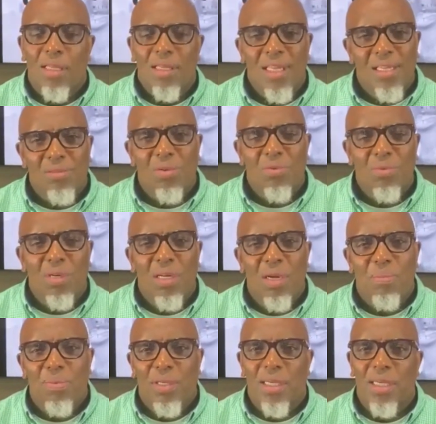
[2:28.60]
That's what we're
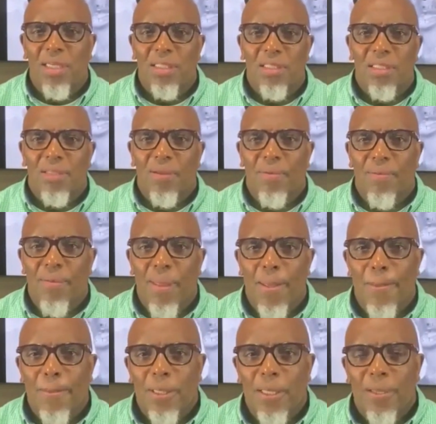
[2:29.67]
up against.
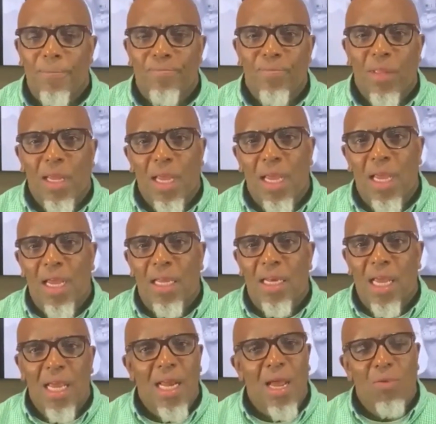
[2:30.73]

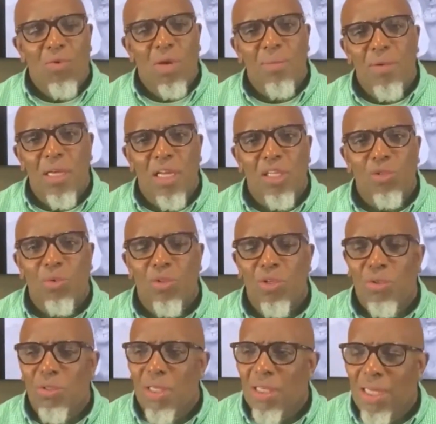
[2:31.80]
And I want to be honest with
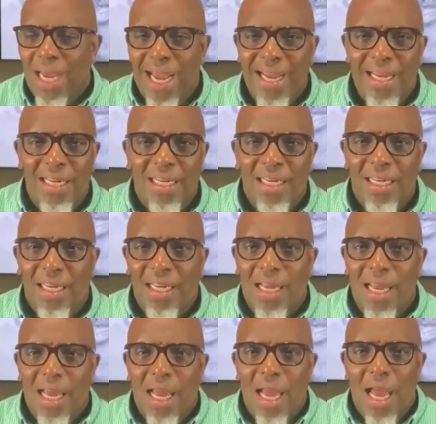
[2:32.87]
you tonight,
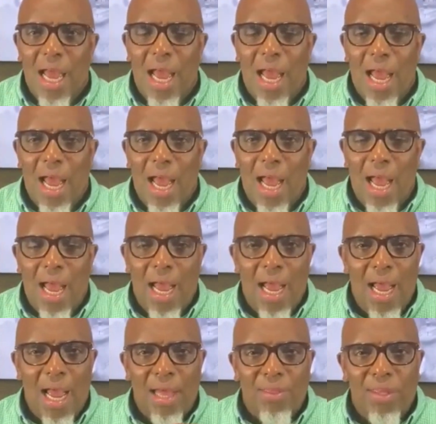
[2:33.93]

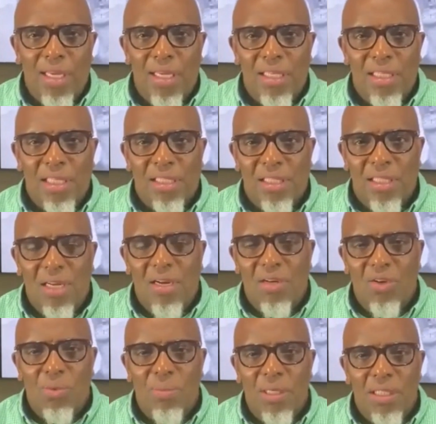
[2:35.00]
I think it just
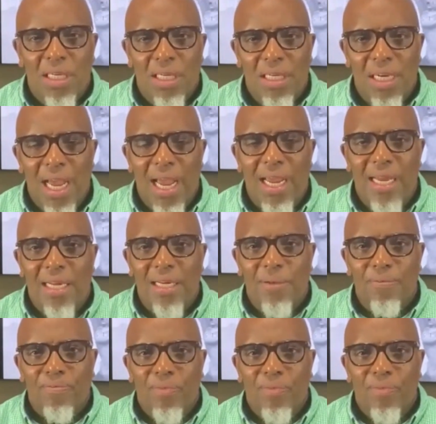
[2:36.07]
dawned on me tonight